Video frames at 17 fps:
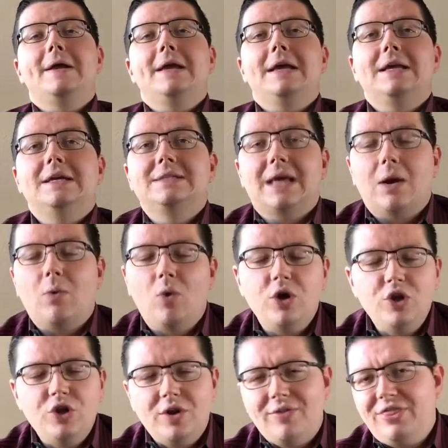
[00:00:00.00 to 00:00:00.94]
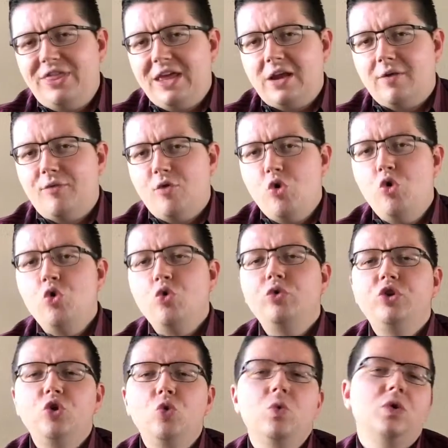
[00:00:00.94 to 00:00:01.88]
is I want you to think of who
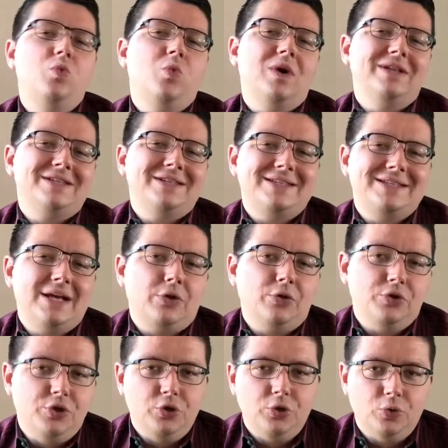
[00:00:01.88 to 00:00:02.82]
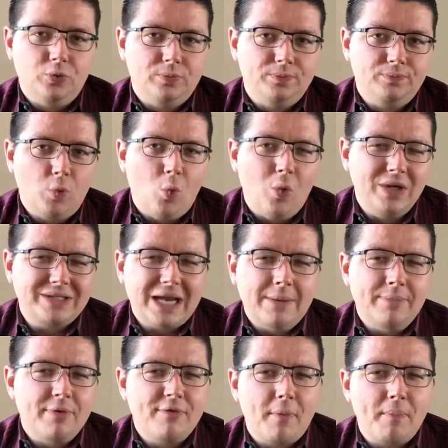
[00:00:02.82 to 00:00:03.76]
you would want to sell you. What
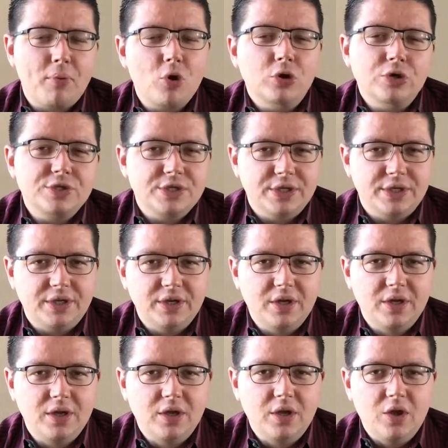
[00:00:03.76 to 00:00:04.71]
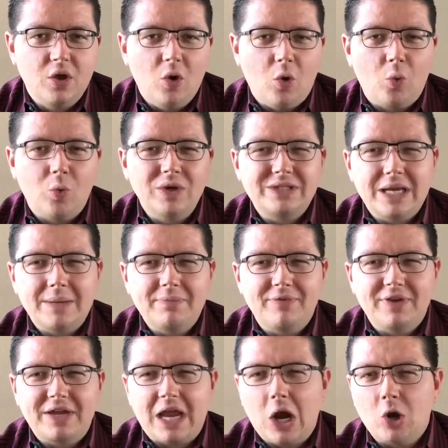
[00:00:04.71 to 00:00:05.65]
type of a person or what type
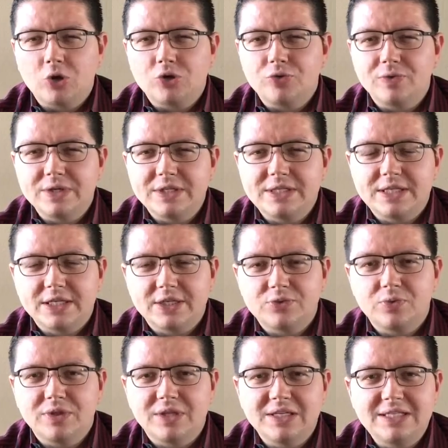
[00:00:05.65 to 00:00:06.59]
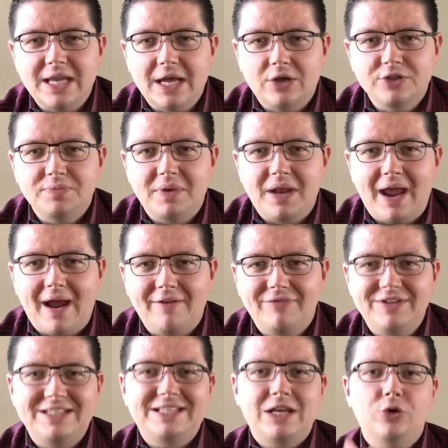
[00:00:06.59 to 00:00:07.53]
of a characteristics would the salesman
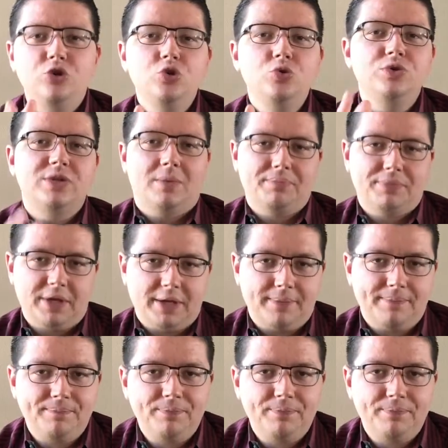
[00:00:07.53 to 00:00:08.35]
have to sell you something?